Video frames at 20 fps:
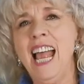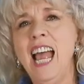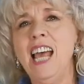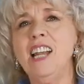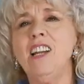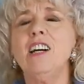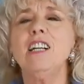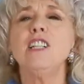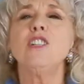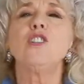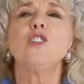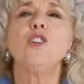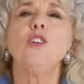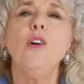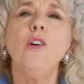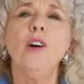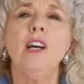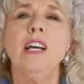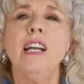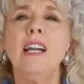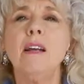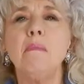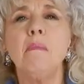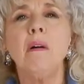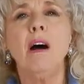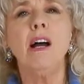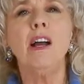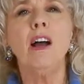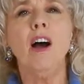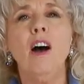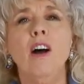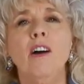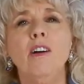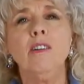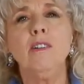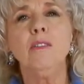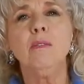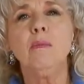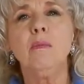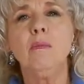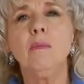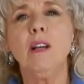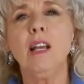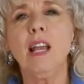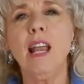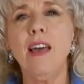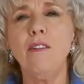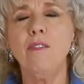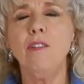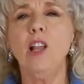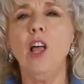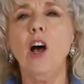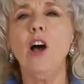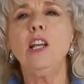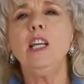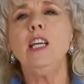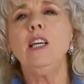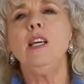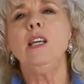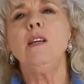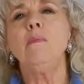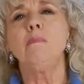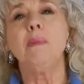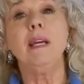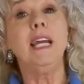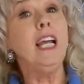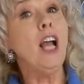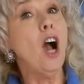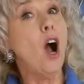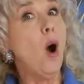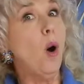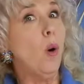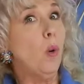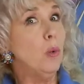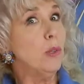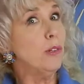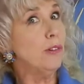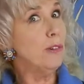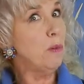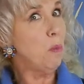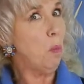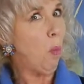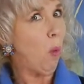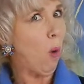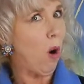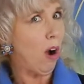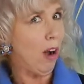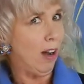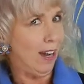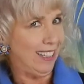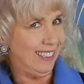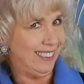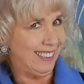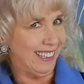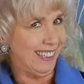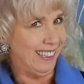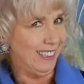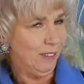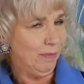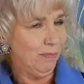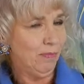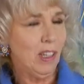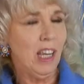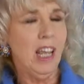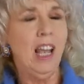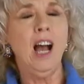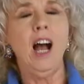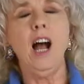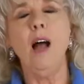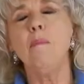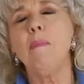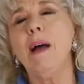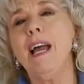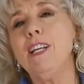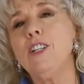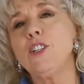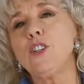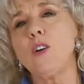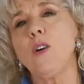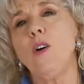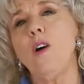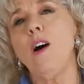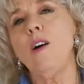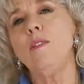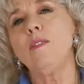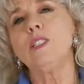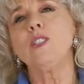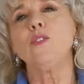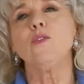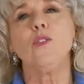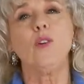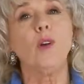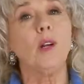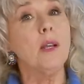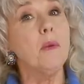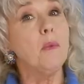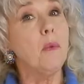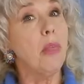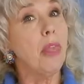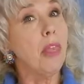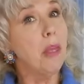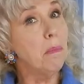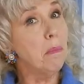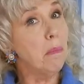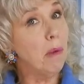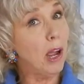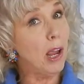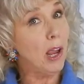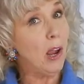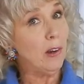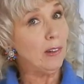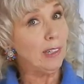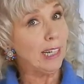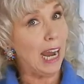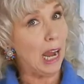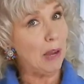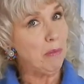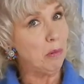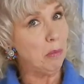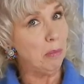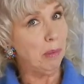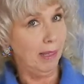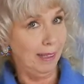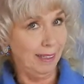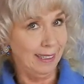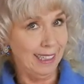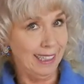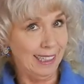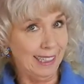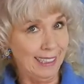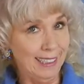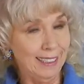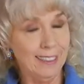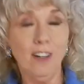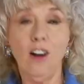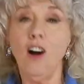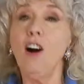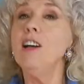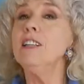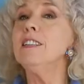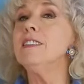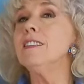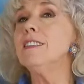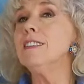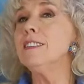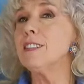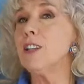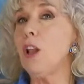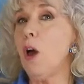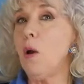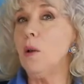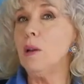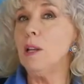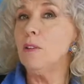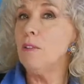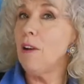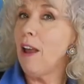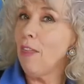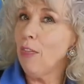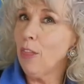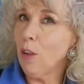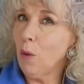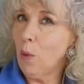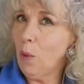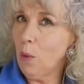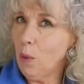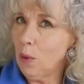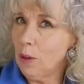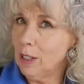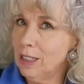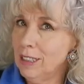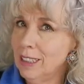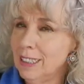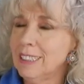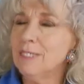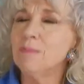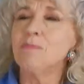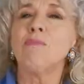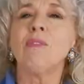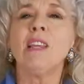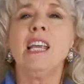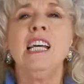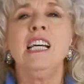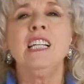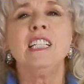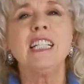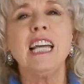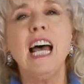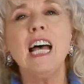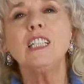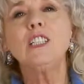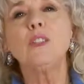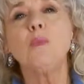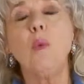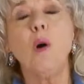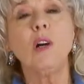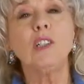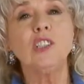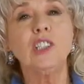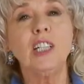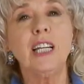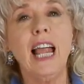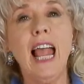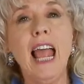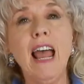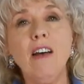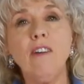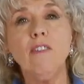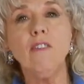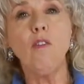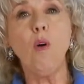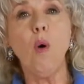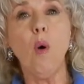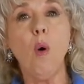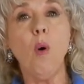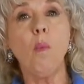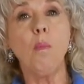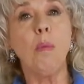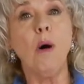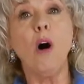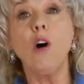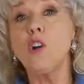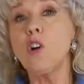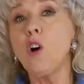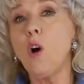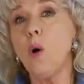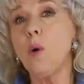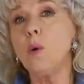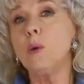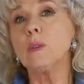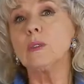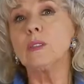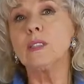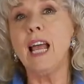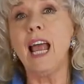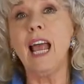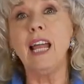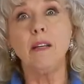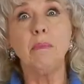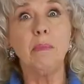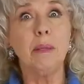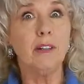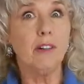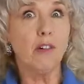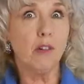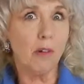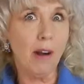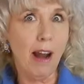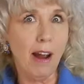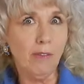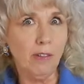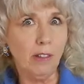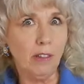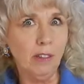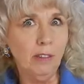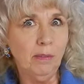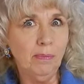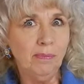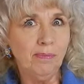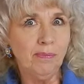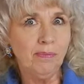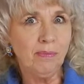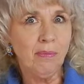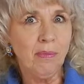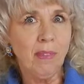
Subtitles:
and I took it at my own level. Only being older and wiser, I made sure it was fully within my own capabilities, nice and slowly around the corners, just watching out for potholes and a bit of gravel,